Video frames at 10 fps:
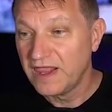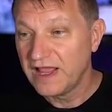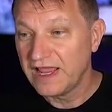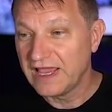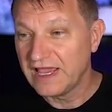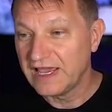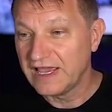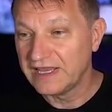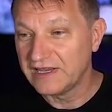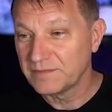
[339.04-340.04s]

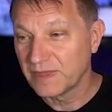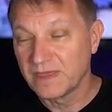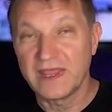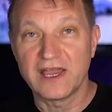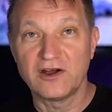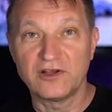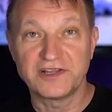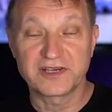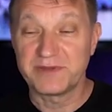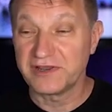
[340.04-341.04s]
And now
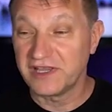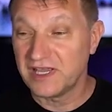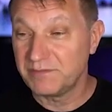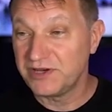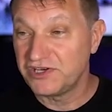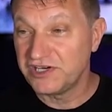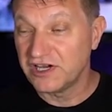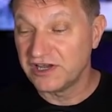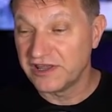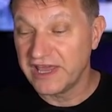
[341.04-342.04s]
let's compare the MPG
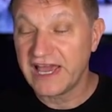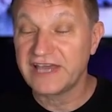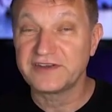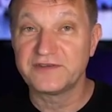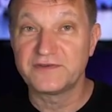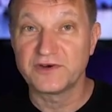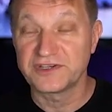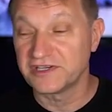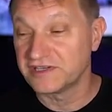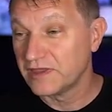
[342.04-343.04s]
on that
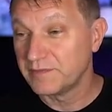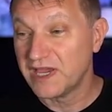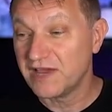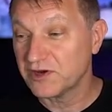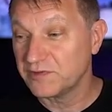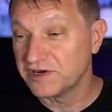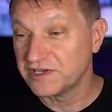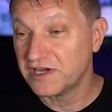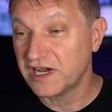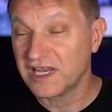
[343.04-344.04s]
versus the Maverick we were
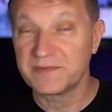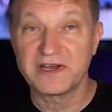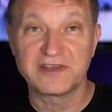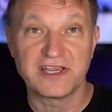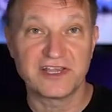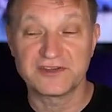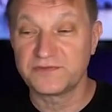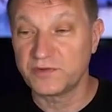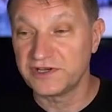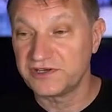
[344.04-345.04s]
just talking about that gets
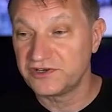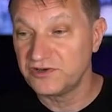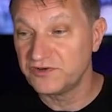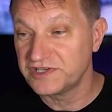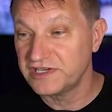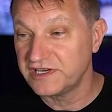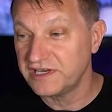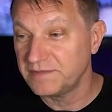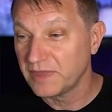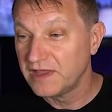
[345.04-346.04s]
42
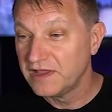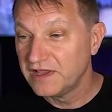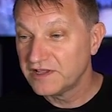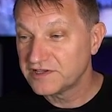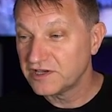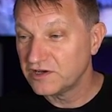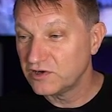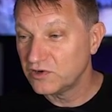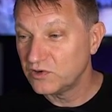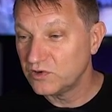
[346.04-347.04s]
city.
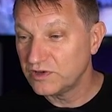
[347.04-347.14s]
So